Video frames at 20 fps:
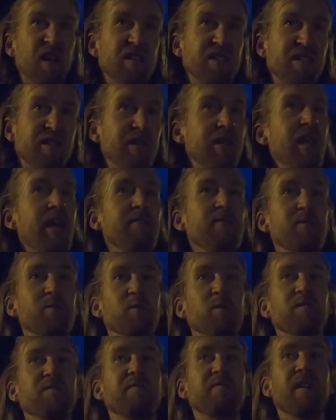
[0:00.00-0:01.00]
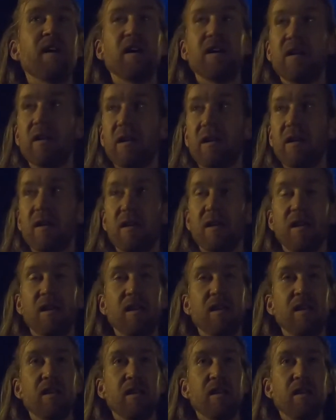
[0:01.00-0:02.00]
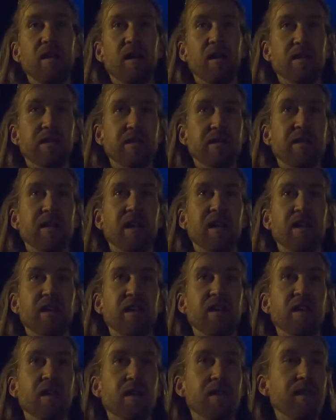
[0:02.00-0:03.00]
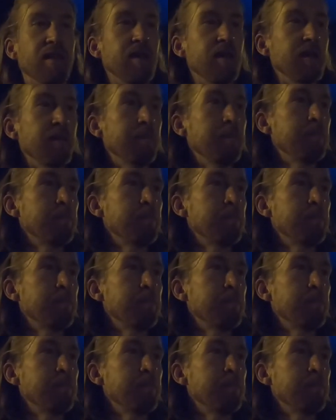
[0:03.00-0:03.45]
started having more fun. I started kind of giggling,